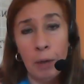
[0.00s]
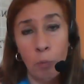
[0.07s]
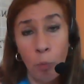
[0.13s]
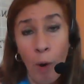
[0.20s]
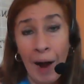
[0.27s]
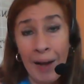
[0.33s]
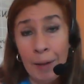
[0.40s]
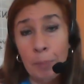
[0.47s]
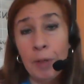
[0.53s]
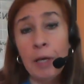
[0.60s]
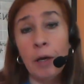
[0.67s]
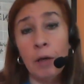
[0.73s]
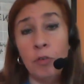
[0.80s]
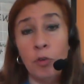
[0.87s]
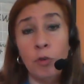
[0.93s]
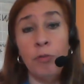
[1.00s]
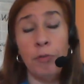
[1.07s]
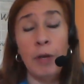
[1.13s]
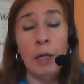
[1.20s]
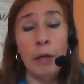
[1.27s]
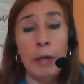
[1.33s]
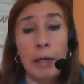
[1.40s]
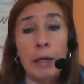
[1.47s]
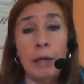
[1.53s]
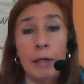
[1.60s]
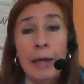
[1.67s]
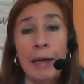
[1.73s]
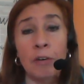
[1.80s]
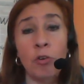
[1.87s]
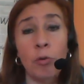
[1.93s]
Why? Because you're feeling it.
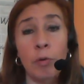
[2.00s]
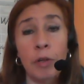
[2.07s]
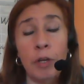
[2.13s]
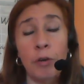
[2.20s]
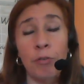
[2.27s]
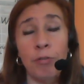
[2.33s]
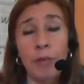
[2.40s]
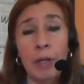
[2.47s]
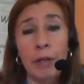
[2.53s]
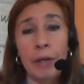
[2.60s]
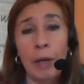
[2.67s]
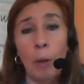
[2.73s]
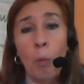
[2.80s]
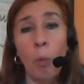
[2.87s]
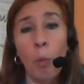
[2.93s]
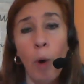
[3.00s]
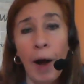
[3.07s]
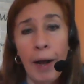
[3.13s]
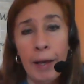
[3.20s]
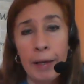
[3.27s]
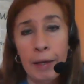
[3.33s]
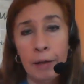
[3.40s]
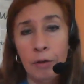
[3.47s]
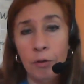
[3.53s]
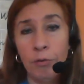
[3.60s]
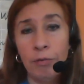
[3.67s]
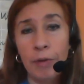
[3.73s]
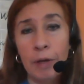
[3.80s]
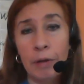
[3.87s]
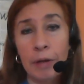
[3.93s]
Naturally, you're feeling it. Why can you
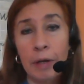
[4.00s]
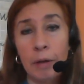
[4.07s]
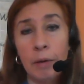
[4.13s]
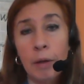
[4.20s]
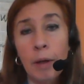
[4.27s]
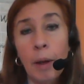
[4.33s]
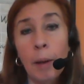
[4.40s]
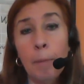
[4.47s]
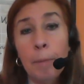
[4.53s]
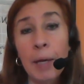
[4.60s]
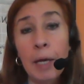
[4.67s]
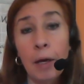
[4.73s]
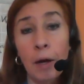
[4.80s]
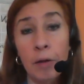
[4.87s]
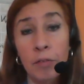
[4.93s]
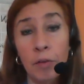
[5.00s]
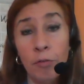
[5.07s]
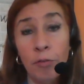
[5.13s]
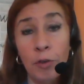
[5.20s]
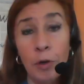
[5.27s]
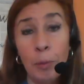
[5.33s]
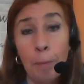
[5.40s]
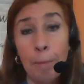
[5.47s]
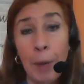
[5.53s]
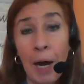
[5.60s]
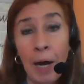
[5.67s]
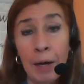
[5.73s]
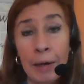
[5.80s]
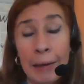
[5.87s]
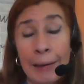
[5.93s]
feel it? Because of your
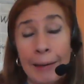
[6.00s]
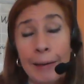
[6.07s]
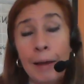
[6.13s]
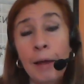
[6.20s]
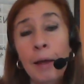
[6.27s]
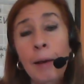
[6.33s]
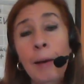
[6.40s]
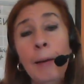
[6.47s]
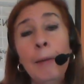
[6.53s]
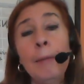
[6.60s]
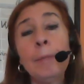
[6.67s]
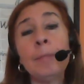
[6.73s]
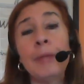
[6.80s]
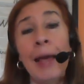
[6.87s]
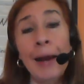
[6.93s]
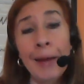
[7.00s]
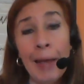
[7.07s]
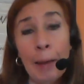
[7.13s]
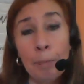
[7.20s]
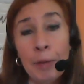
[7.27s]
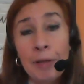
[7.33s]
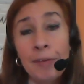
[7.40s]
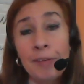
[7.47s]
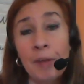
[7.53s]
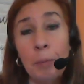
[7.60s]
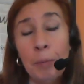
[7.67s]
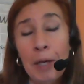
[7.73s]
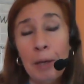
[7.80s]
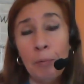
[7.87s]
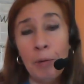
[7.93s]
body. That happens to
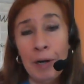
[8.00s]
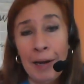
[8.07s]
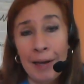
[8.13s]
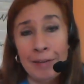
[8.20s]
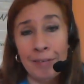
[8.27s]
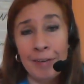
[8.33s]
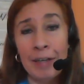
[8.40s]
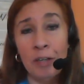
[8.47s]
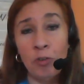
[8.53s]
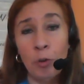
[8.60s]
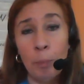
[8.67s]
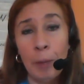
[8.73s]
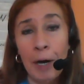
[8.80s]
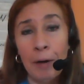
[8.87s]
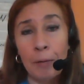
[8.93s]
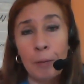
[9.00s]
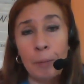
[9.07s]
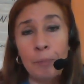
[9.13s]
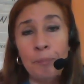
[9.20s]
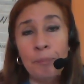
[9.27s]
be what I teach about.